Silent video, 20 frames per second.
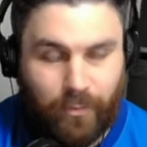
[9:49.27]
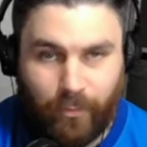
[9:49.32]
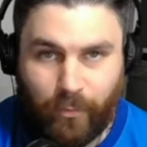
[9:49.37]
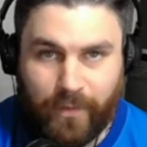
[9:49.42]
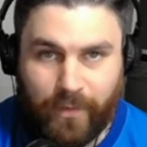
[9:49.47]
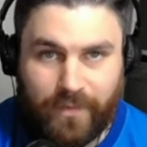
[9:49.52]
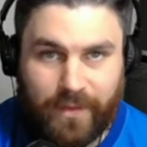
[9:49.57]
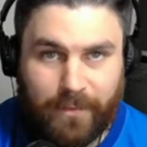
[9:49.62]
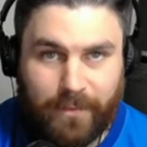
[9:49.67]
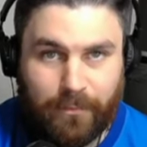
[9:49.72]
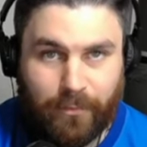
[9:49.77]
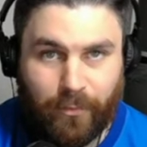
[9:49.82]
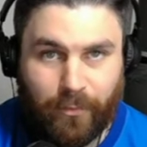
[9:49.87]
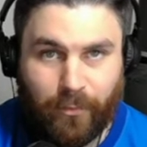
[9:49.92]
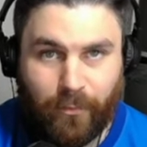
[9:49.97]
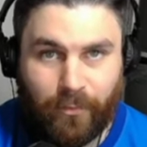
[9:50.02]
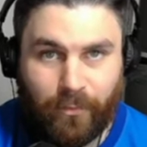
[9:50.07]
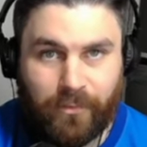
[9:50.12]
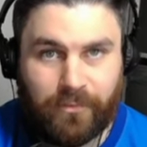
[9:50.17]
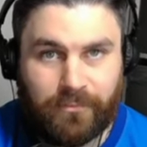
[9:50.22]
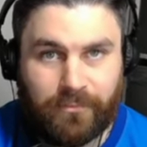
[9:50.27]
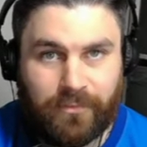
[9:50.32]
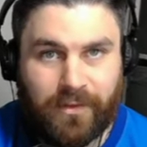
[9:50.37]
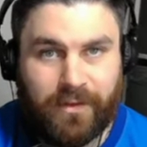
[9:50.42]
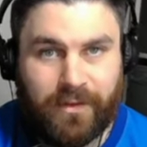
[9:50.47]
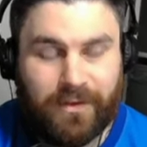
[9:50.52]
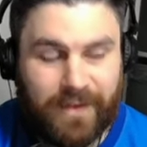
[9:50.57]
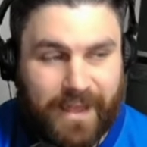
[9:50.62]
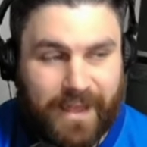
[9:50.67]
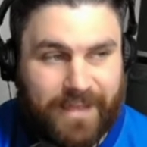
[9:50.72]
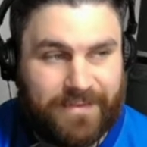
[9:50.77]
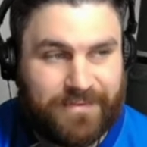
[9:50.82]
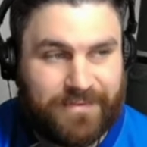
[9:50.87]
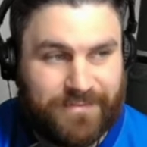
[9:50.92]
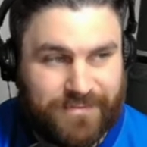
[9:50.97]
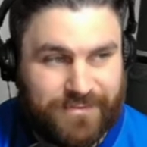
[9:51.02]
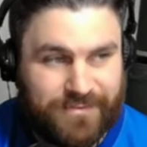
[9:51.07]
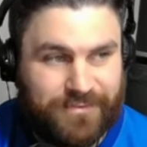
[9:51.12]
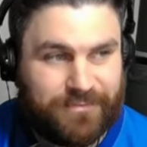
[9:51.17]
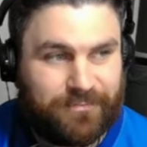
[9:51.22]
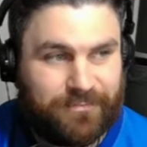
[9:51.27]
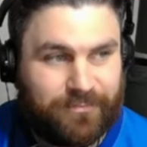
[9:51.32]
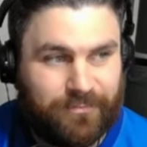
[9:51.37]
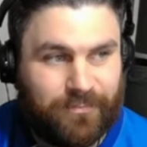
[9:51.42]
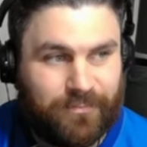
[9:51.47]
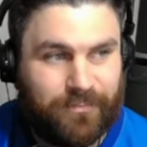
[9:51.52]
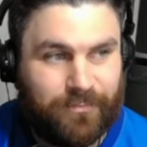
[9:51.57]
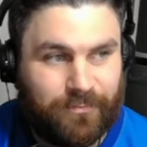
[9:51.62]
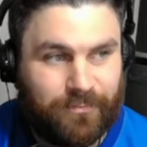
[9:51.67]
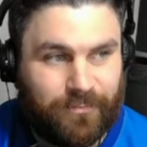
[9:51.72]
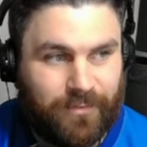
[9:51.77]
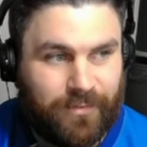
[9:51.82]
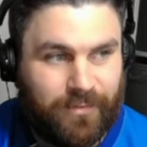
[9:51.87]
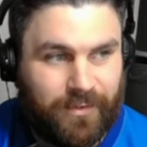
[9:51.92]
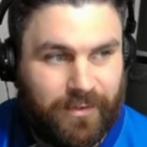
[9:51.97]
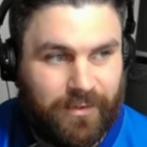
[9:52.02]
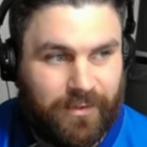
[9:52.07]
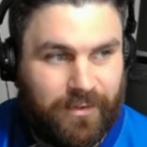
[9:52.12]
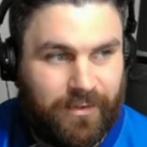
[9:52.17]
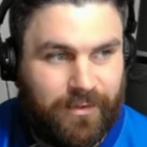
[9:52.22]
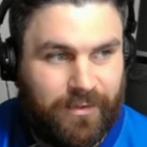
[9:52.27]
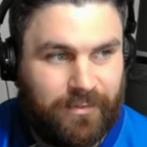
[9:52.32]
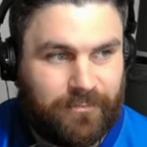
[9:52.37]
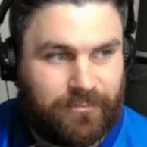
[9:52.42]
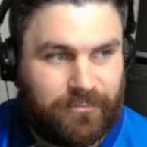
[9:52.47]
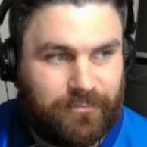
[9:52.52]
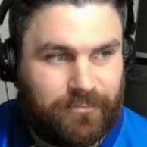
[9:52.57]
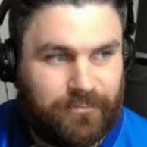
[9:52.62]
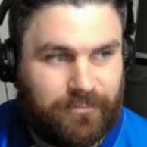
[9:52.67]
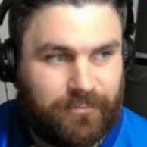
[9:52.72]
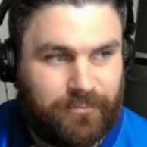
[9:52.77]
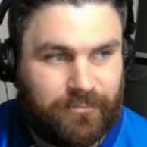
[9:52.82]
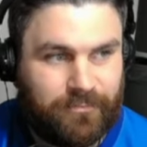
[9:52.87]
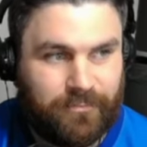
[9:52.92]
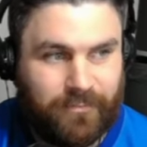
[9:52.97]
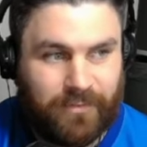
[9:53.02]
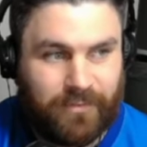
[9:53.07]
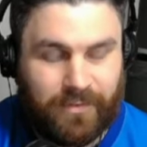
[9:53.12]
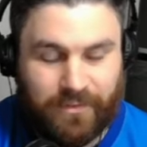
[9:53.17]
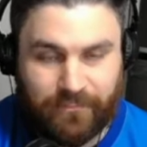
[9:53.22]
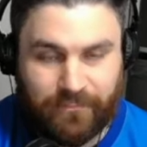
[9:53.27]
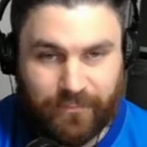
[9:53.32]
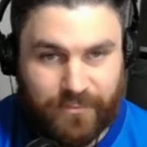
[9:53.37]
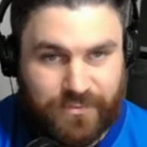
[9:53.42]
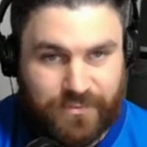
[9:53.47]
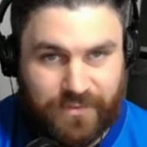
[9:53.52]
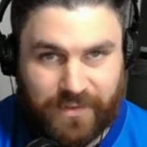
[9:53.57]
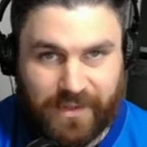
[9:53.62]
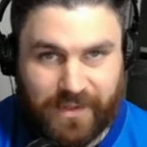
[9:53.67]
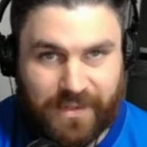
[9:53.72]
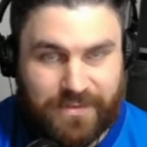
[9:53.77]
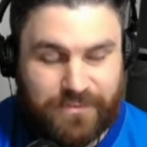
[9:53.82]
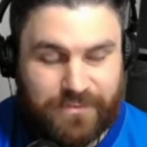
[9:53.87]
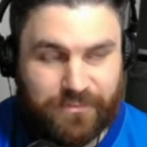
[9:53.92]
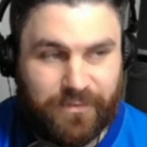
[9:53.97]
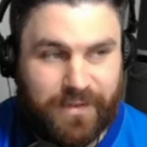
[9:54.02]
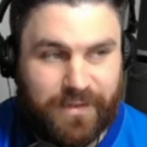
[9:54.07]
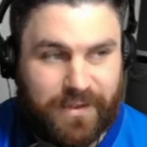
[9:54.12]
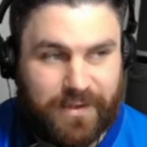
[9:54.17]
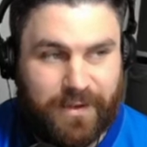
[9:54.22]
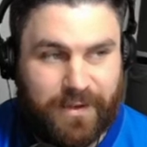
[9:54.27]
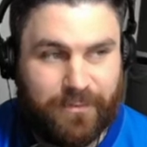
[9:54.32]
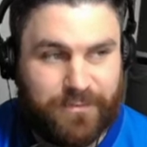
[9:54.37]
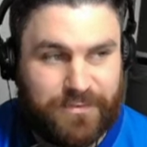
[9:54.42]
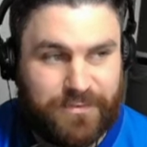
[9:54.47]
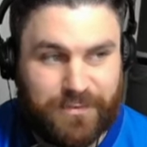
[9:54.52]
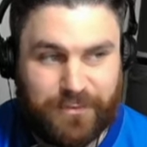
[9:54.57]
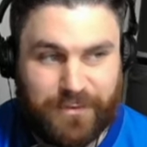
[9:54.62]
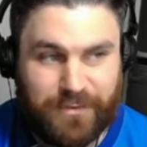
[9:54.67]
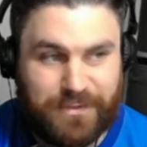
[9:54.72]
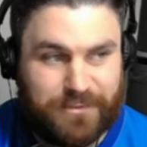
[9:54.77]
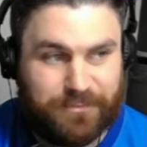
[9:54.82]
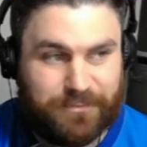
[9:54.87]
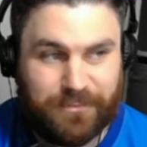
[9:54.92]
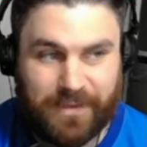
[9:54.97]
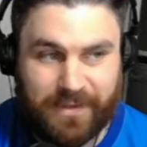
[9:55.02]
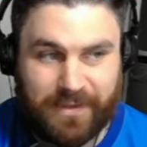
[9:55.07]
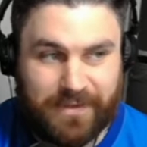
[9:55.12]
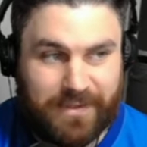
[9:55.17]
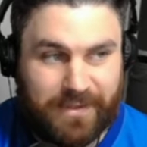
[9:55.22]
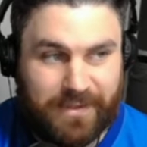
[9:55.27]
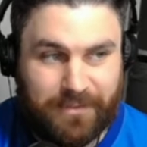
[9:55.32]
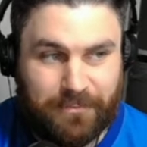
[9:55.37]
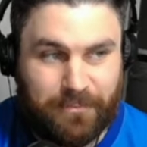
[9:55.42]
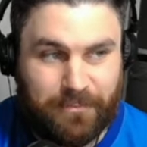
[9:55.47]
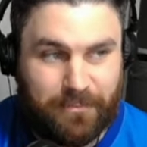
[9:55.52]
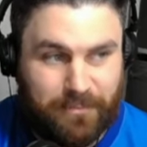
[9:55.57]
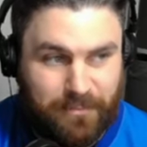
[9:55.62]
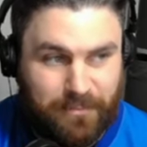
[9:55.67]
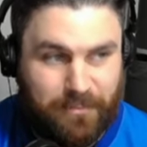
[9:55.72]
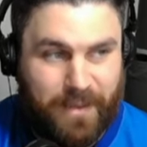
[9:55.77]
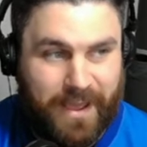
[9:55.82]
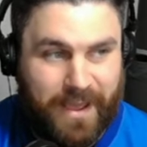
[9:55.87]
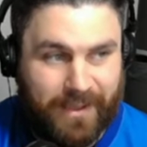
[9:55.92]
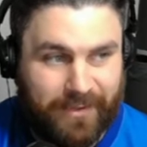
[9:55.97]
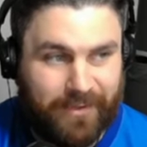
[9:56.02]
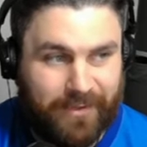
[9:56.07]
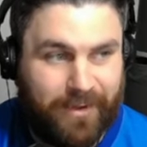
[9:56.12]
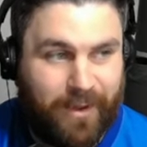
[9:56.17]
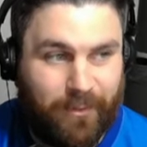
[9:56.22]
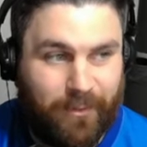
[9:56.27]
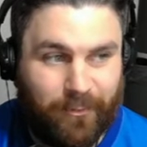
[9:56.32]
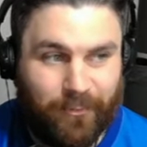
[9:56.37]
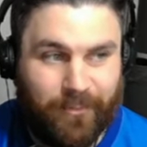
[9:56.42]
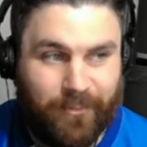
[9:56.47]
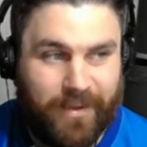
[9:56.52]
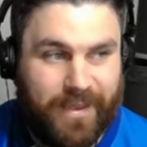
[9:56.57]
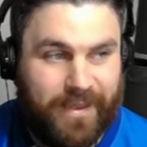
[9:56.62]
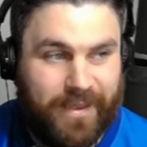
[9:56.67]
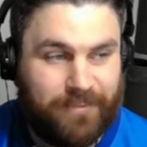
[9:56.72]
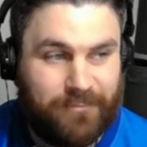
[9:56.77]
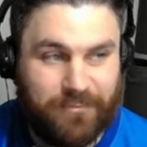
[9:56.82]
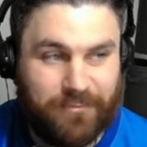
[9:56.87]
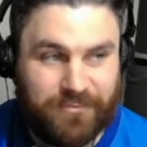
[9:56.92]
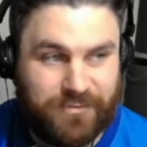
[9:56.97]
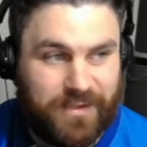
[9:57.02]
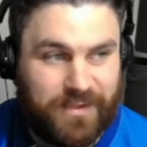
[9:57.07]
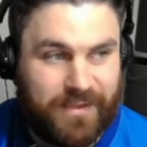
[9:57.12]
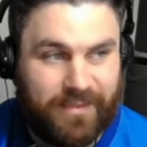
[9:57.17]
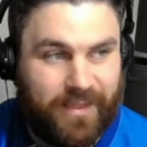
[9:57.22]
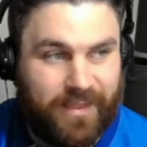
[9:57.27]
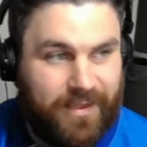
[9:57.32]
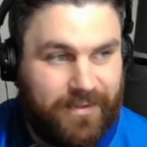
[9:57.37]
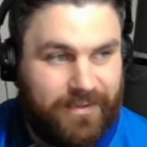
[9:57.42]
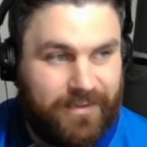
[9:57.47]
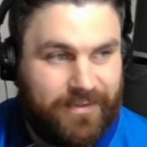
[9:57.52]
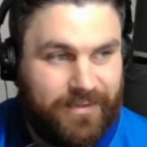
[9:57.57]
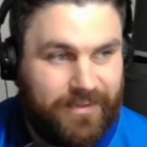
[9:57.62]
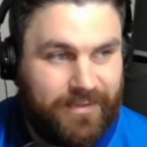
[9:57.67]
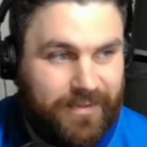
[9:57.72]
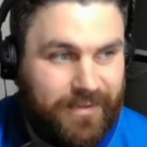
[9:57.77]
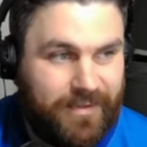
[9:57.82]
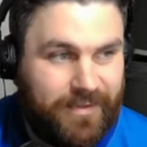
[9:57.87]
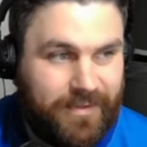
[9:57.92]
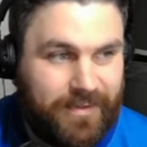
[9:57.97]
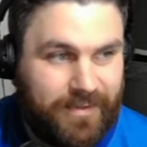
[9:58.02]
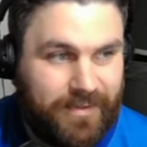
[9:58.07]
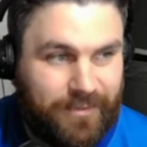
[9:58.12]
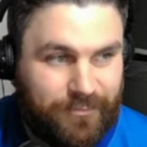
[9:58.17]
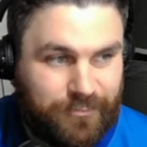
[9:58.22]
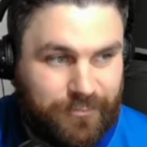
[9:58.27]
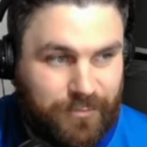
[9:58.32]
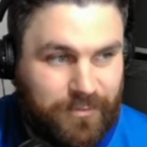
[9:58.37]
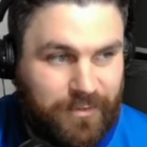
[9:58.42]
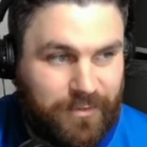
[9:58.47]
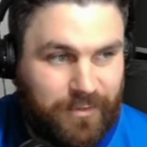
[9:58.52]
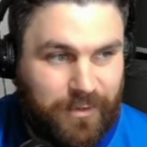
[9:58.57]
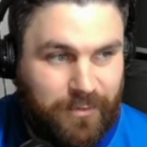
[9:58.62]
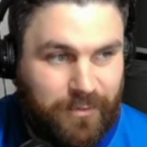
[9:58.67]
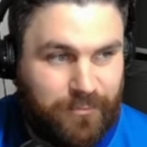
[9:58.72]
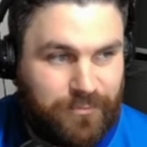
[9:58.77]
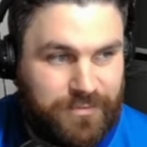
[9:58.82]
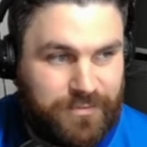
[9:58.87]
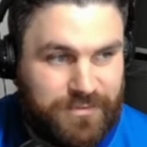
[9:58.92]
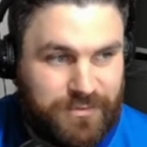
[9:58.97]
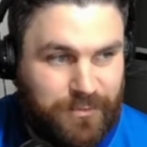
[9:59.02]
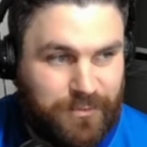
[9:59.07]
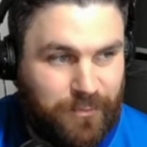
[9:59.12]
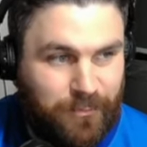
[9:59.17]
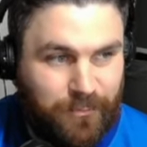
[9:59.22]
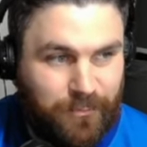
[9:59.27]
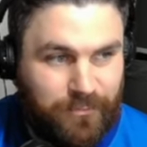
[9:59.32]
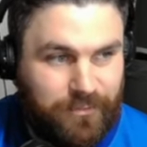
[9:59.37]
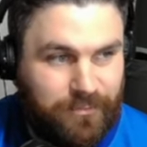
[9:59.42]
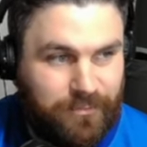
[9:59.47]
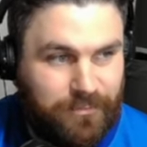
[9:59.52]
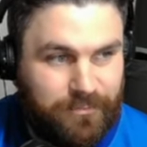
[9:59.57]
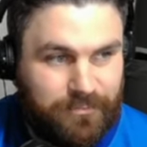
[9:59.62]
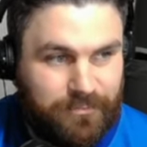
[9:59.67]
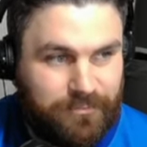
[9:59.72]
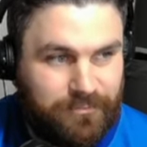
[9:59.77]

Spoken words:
when that ball lands in front of the kids' feet, you know, it's crisp and he can bang a goal away. And we've seen that, you know, some of the goals he scored are